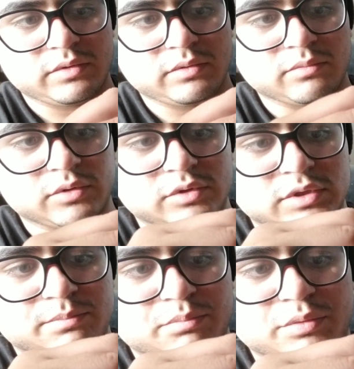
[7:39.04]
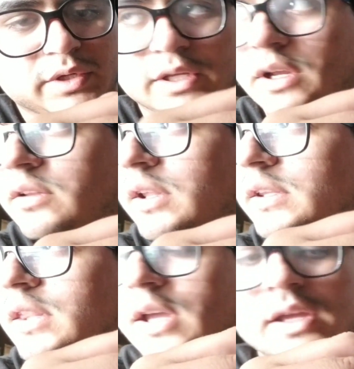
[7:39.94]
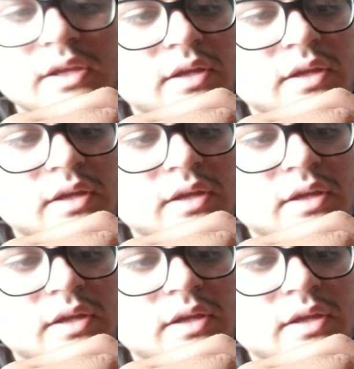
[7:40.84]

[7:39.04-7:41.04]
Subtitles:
you want to just bring it out like that.